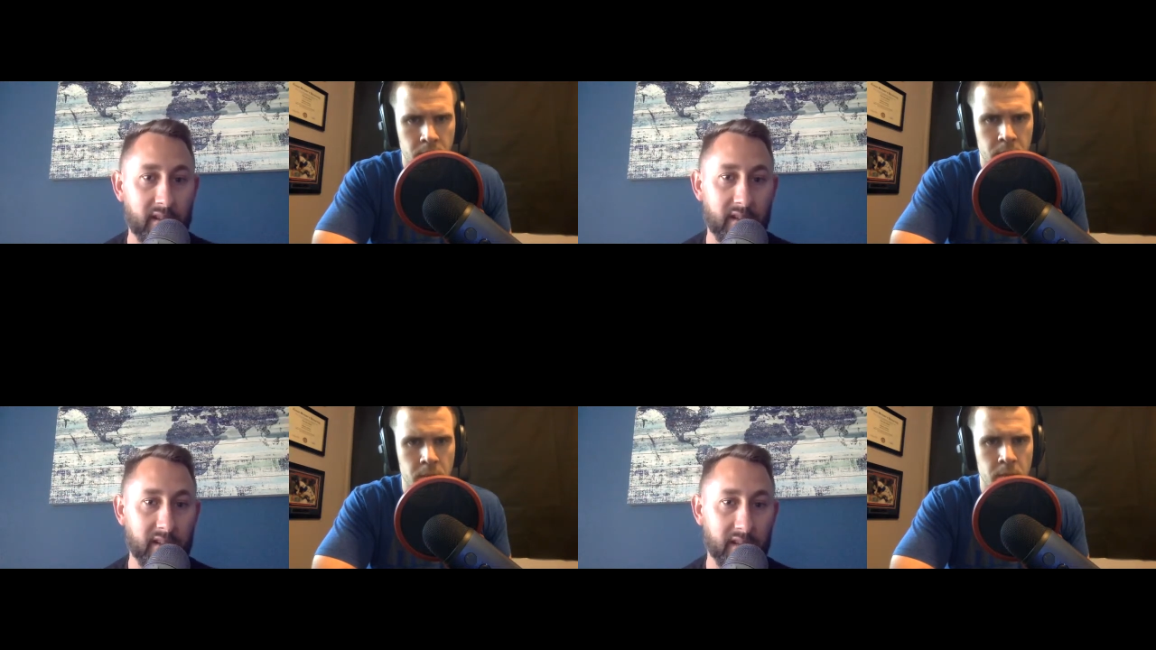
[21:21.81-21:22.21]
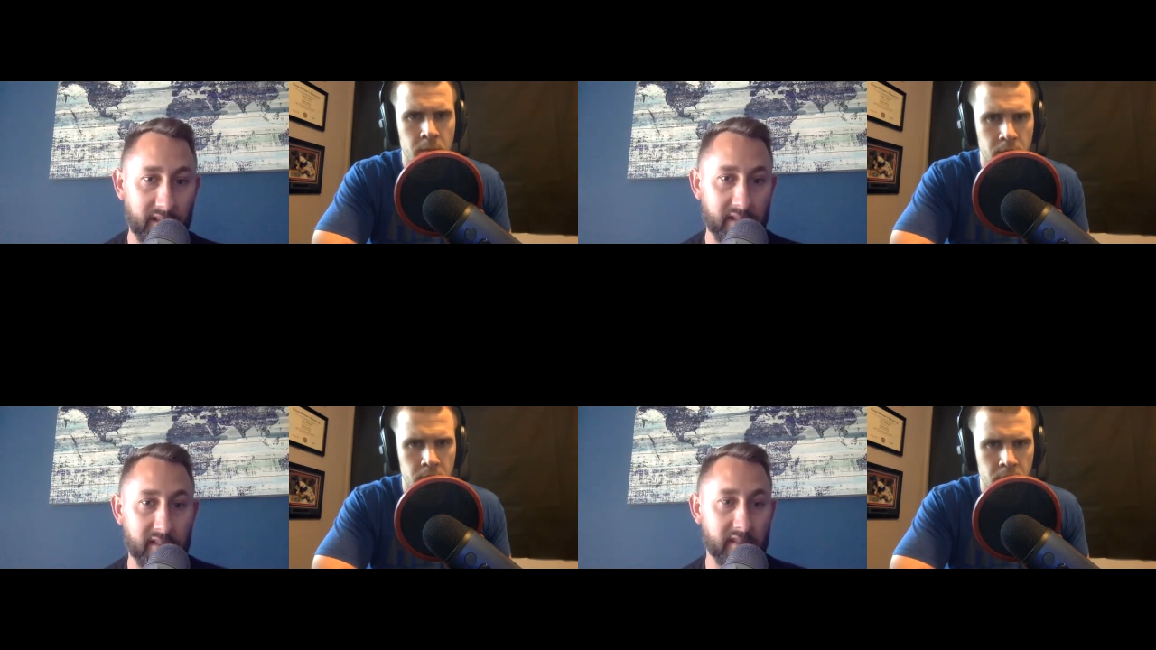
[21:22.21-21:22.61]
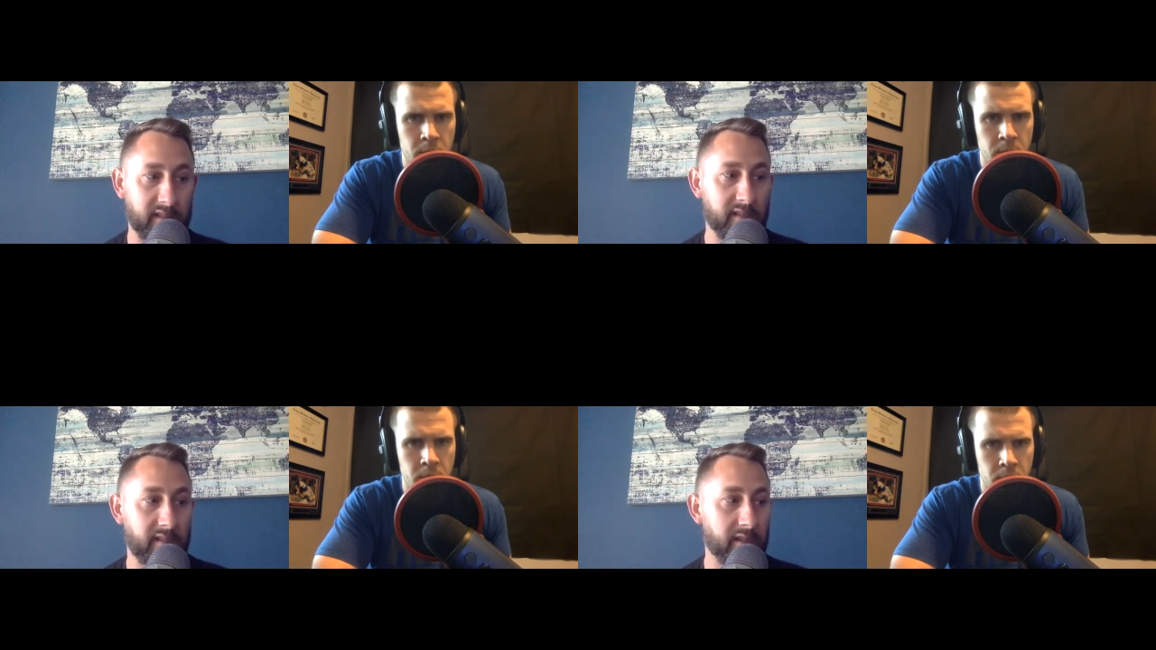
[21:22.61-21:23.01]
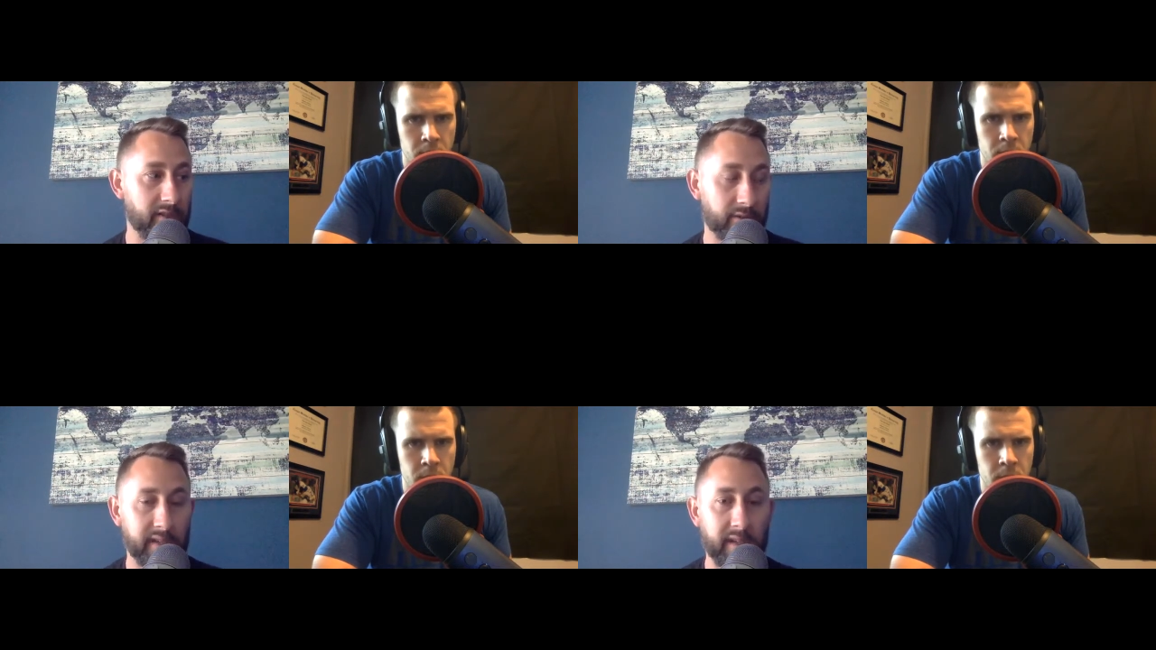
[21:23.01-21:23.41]
Speaker 1: Like, this is the the
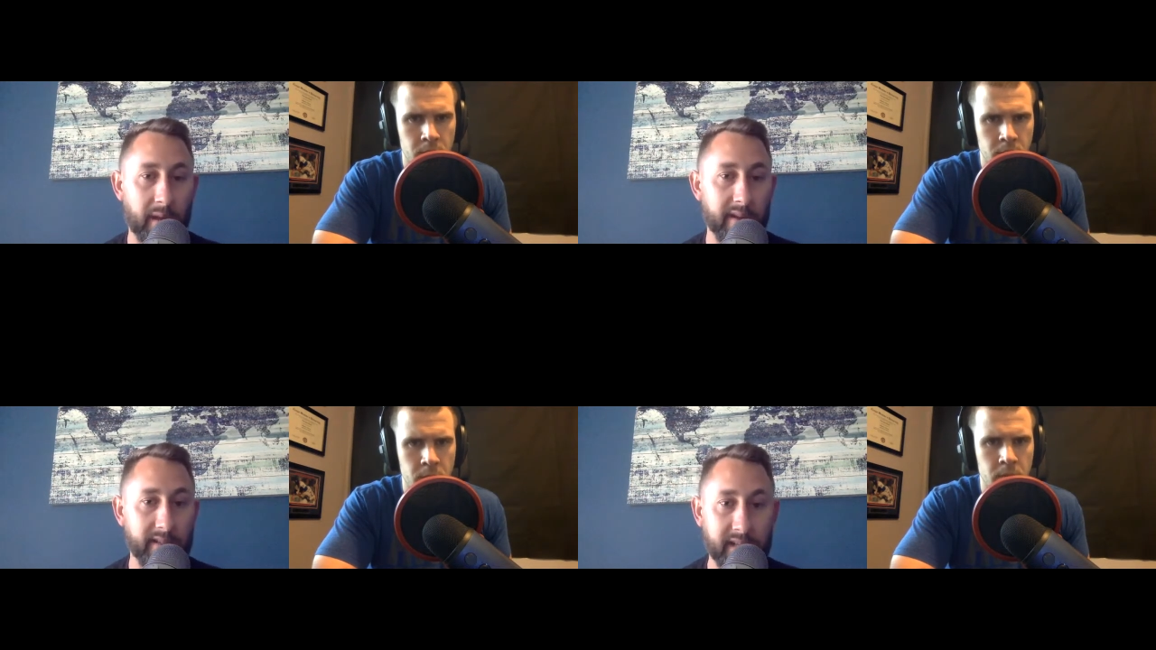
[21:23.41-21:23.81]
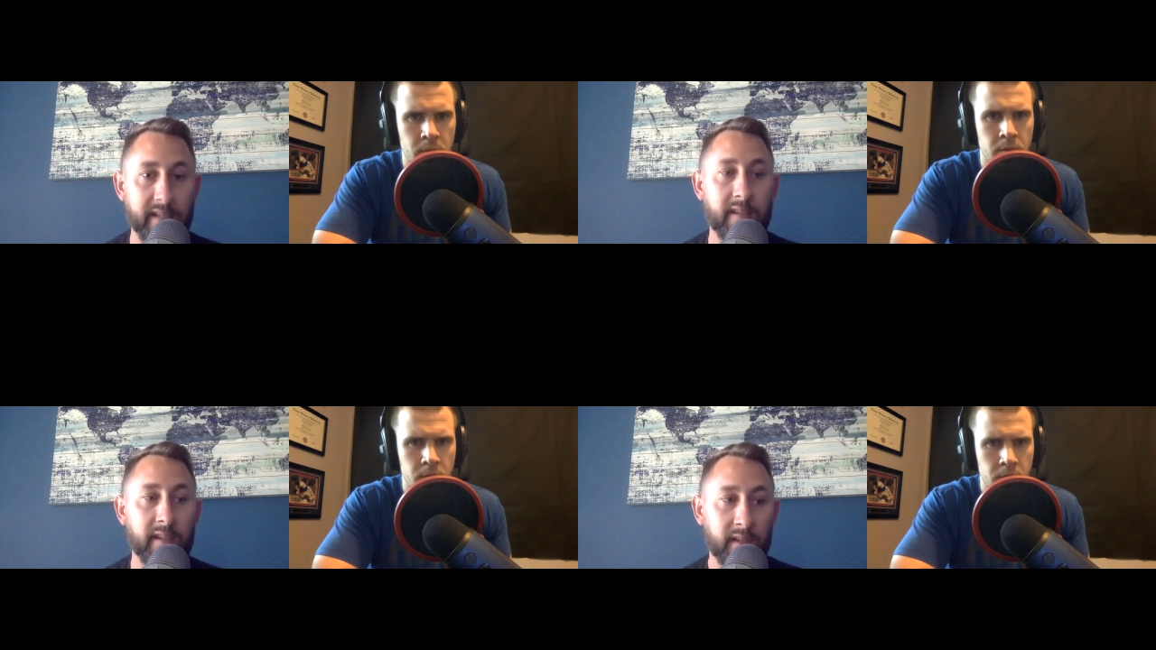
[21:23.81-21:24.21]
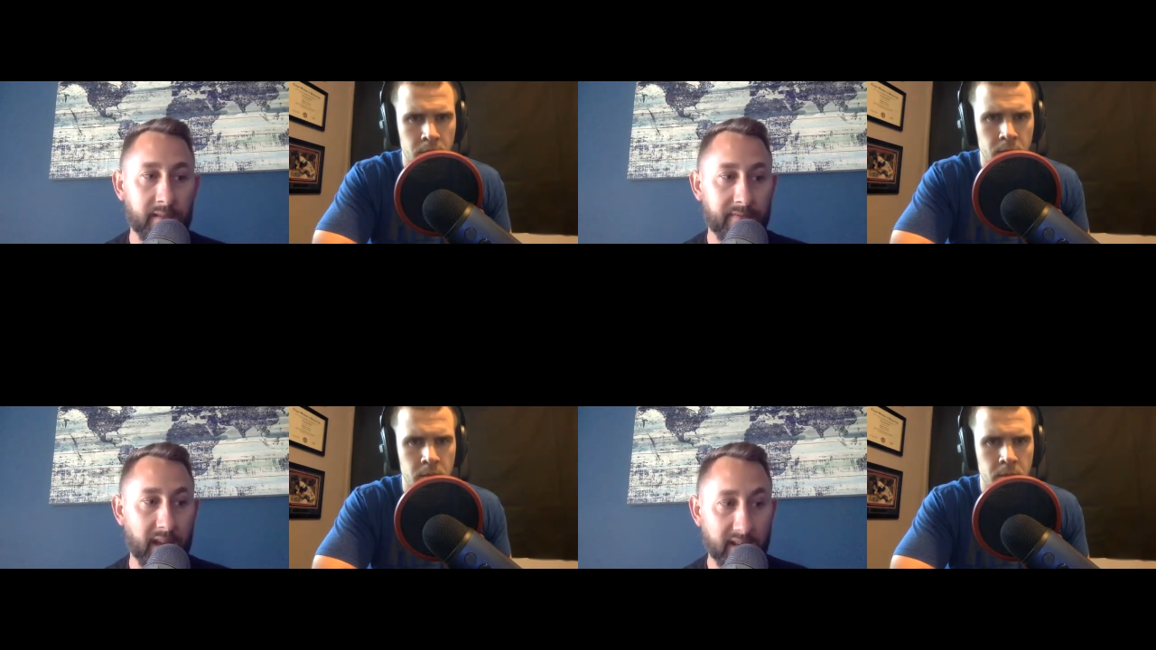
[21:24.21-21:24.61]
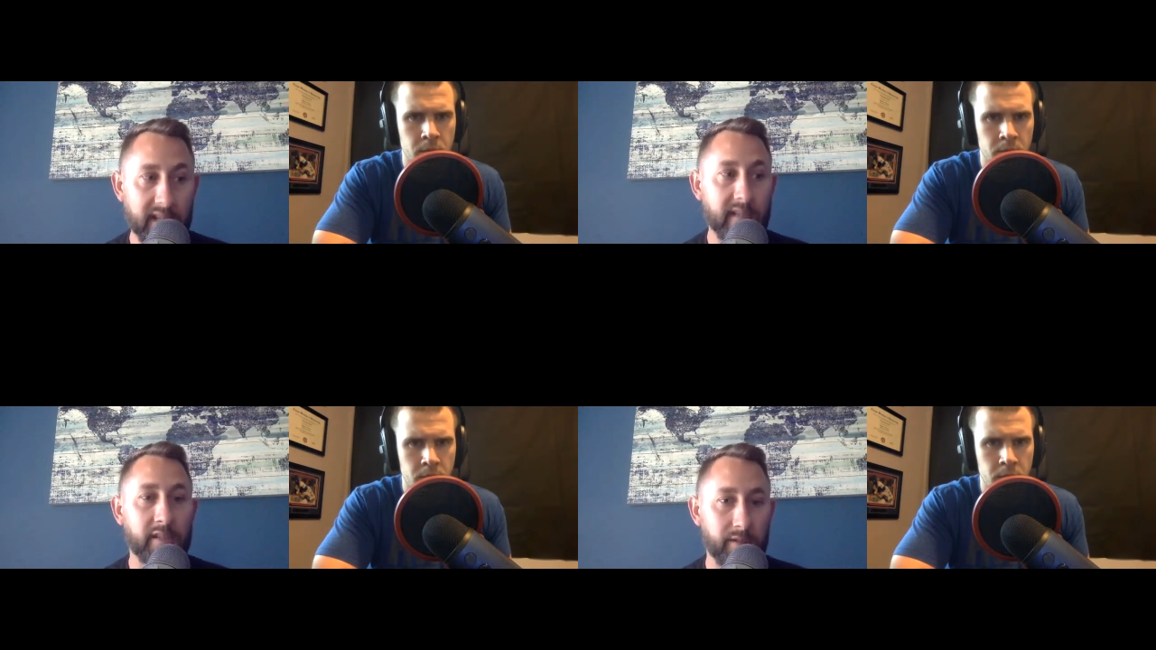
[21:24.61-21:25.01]
dream. I need, I
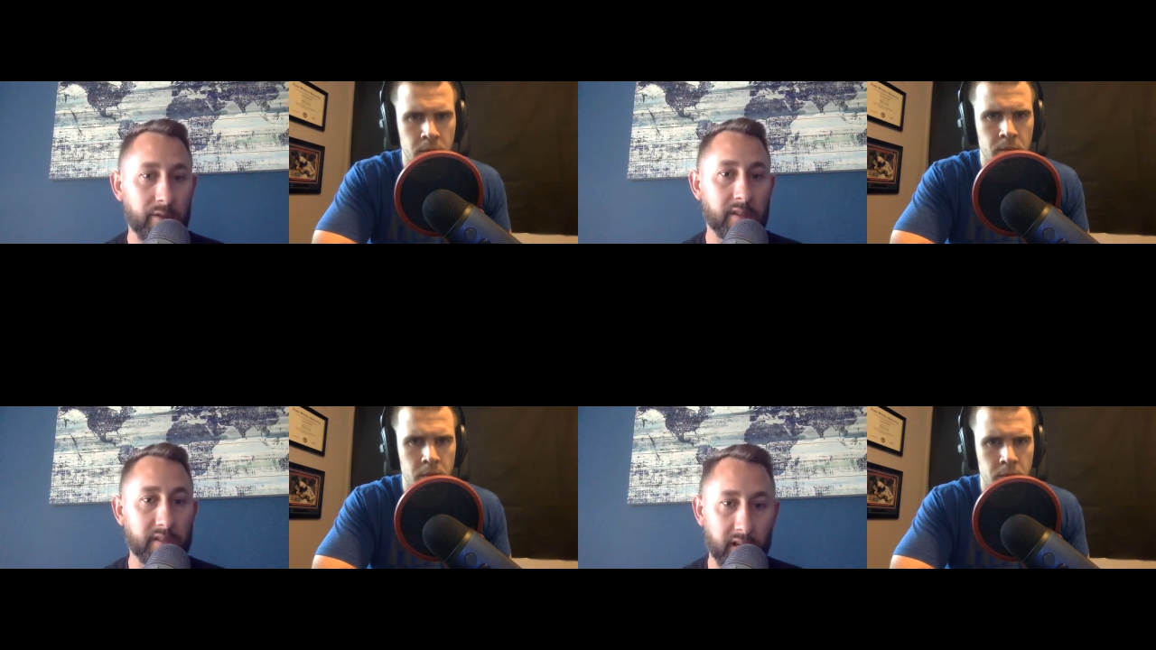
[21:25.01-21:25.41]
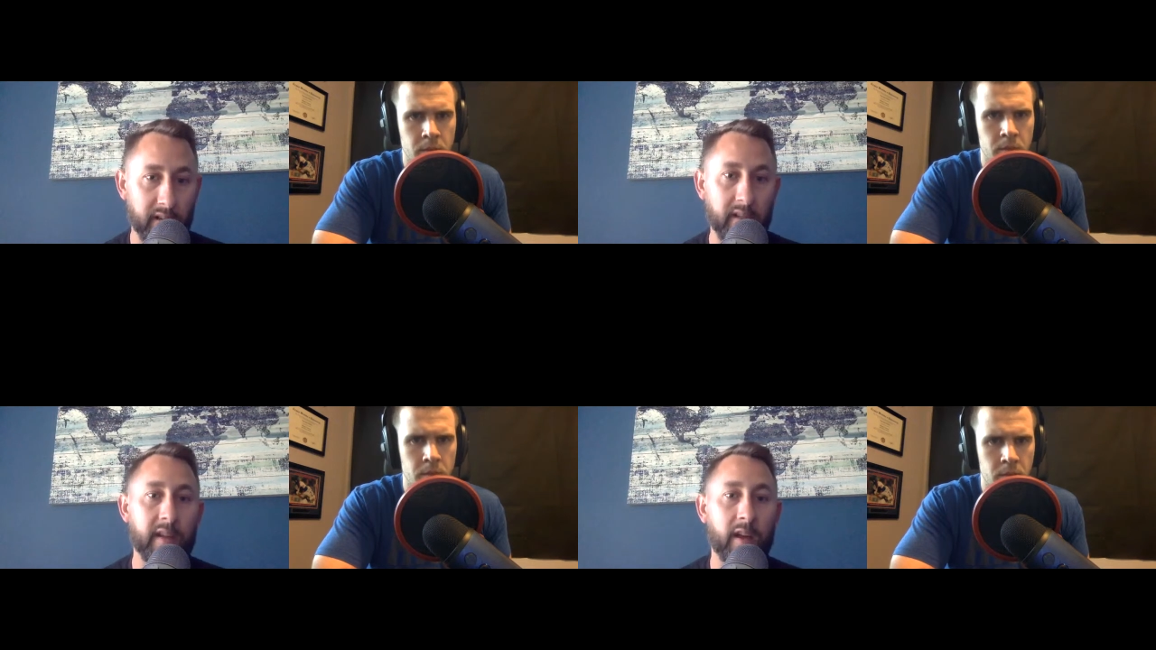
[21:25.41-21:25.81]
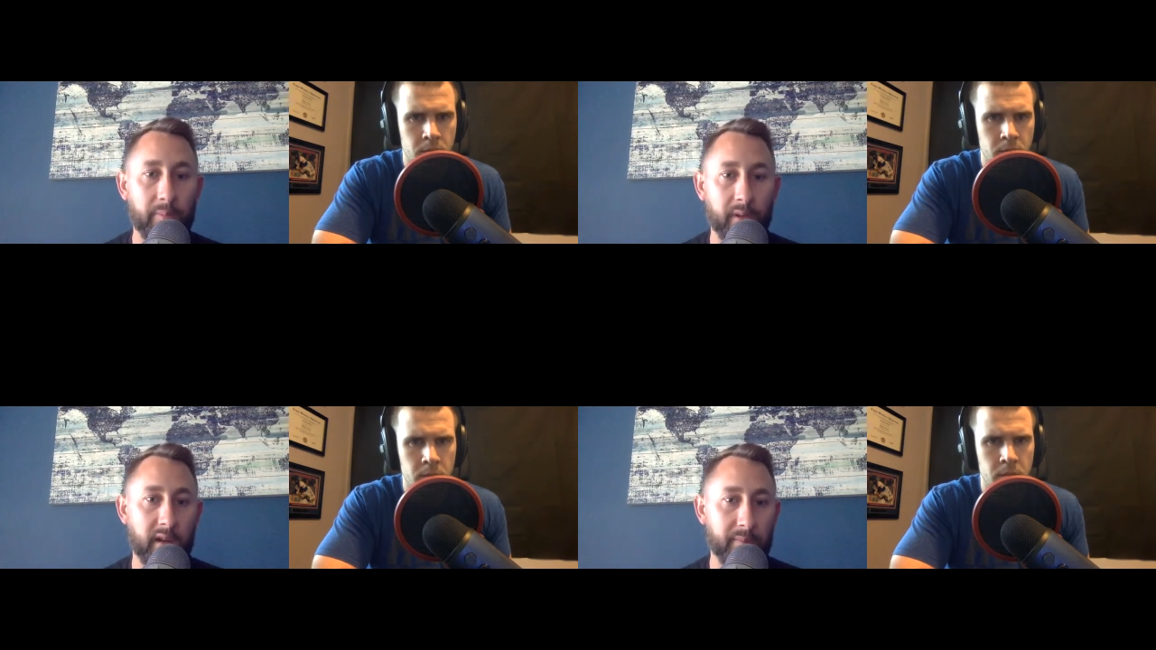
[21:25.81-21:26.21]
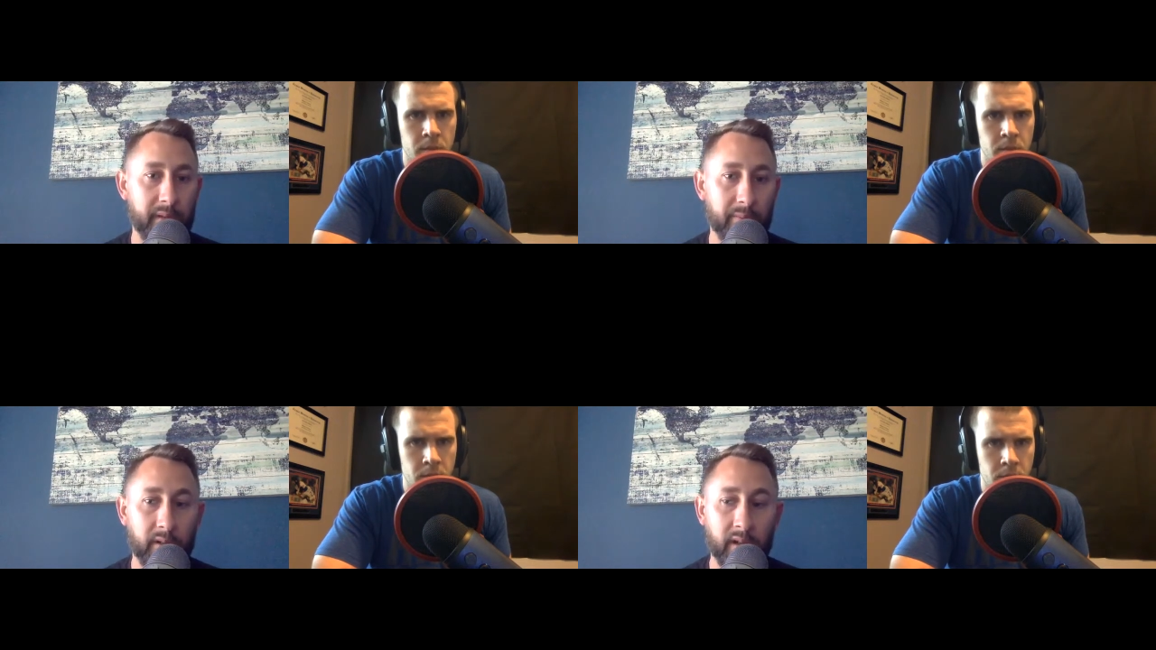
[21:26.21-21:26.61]
need to do this, and I need to help a lot of
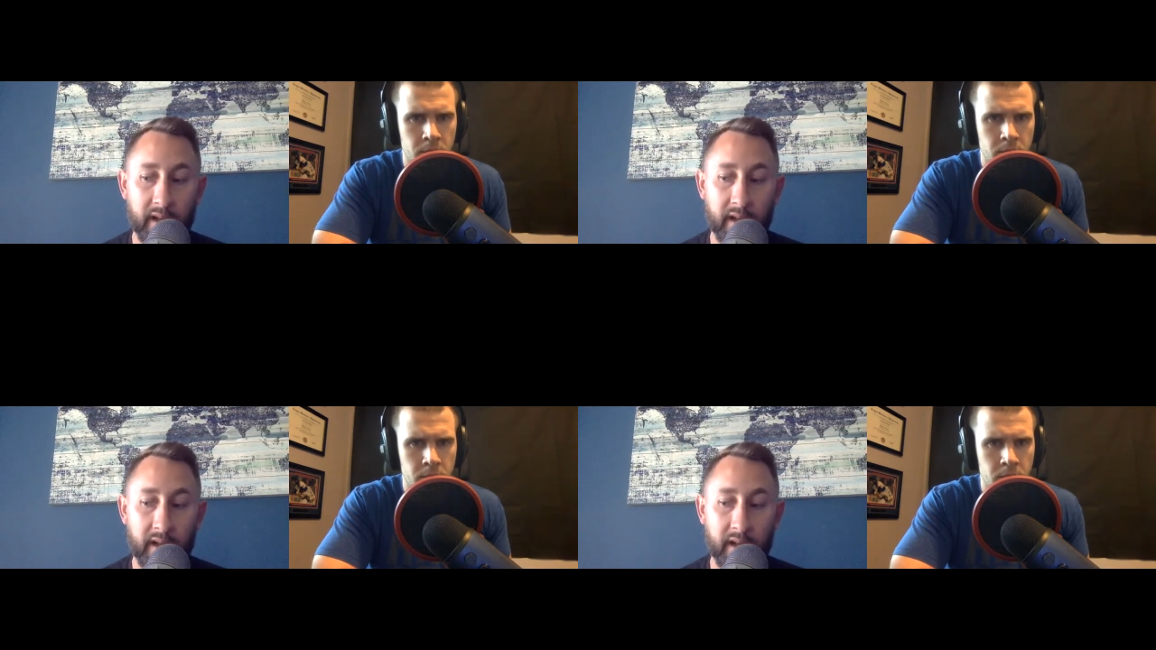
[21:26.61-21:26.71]
people.